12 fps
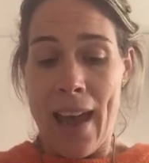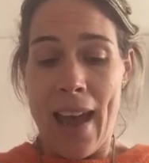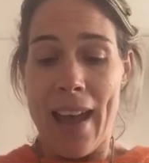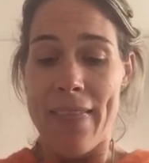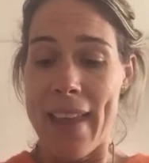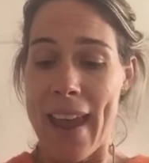
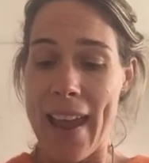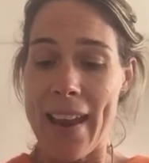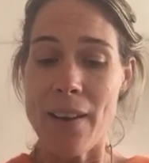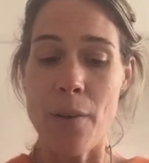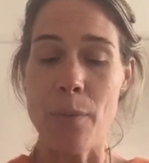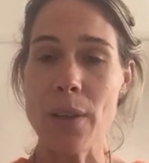And
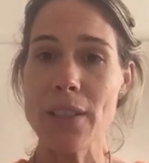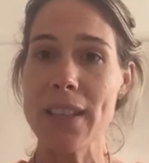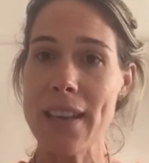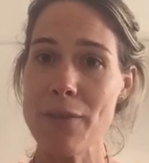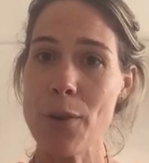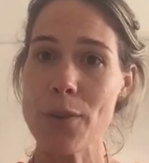then once
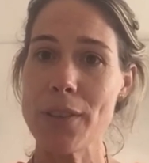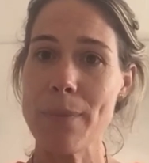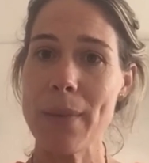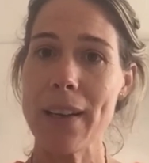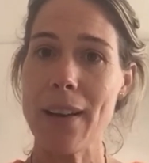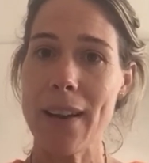they've got
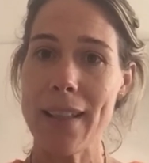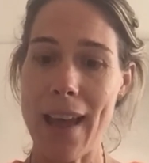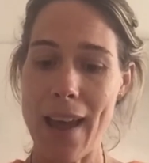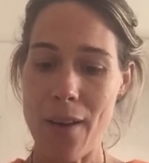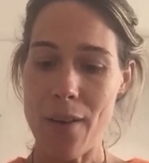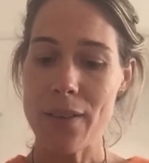something like
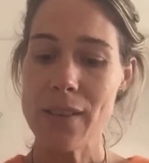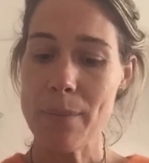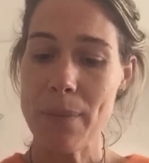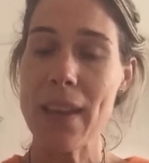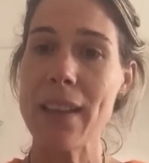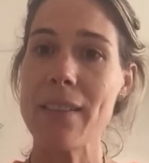that,
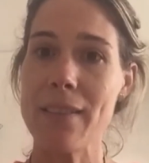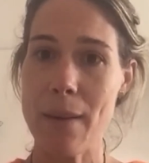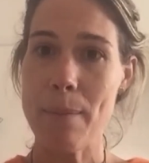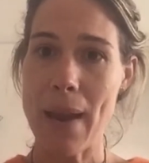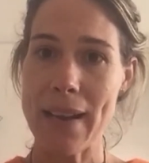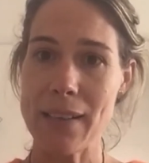something
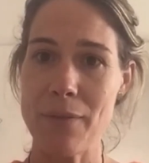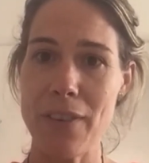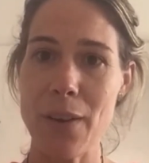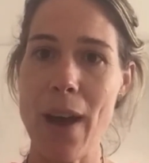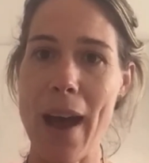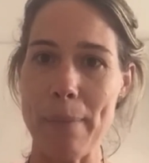that makes them
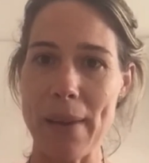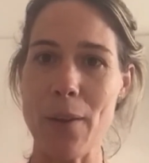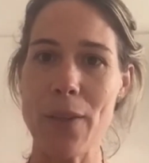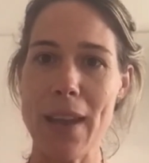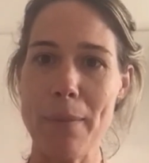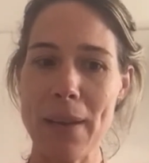feel happy
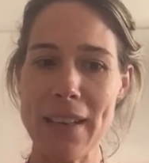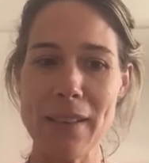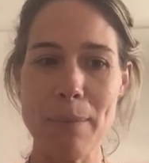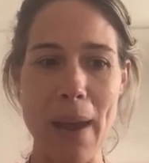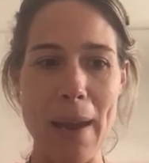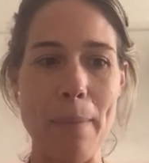on their piece
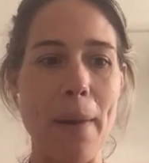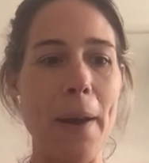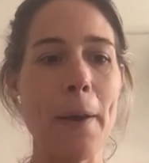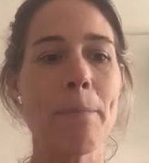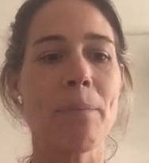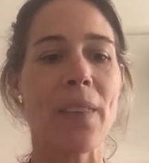of
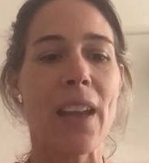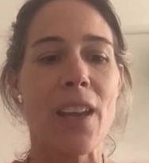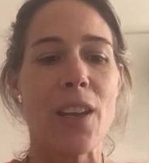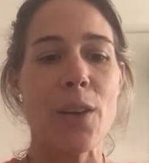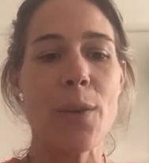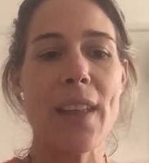paper,
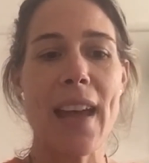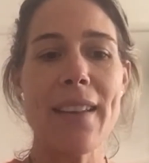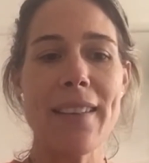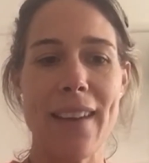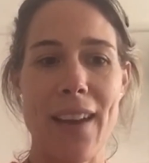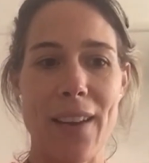you
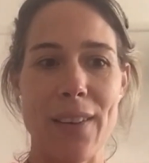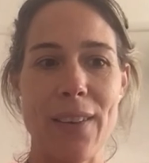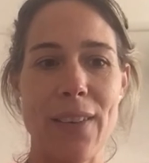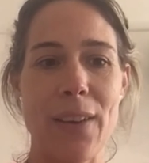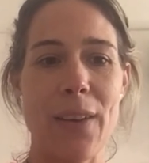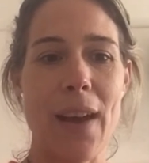then turn
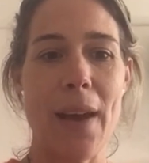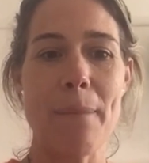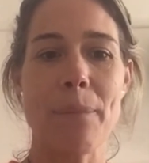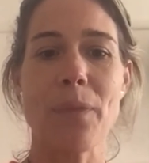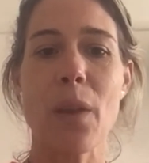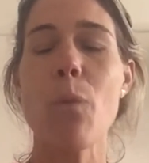to
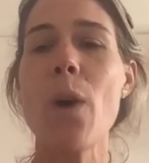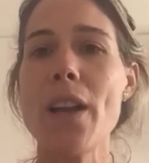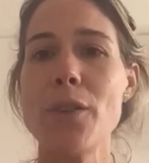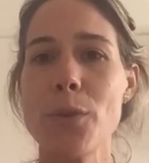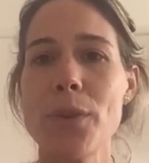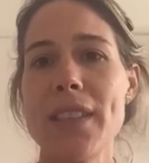
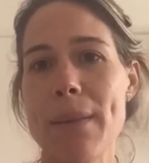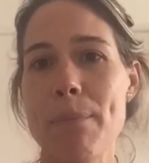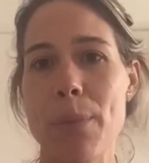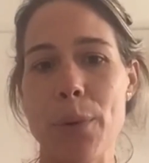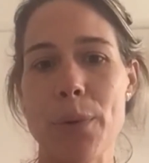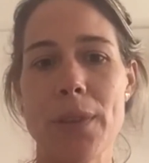words or
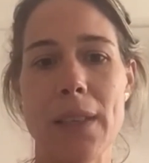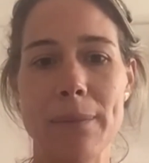symbols